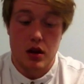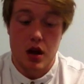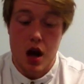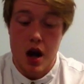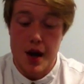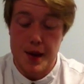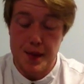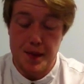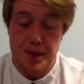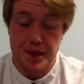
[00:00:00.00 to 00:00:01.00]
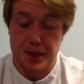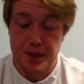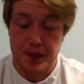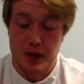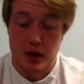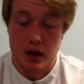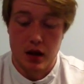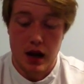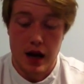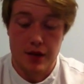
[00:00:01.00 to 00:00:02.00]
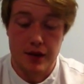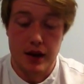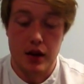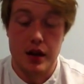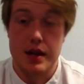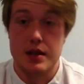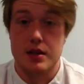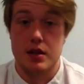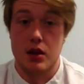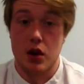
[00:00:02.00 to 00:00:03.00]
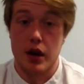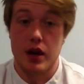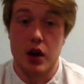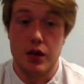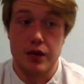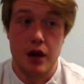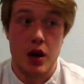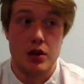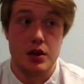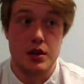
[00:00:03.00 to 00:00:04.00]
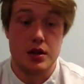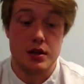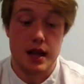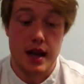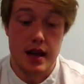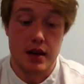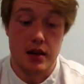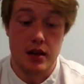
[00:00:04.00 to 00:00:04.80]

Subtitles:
I feel that it's long enough to sustain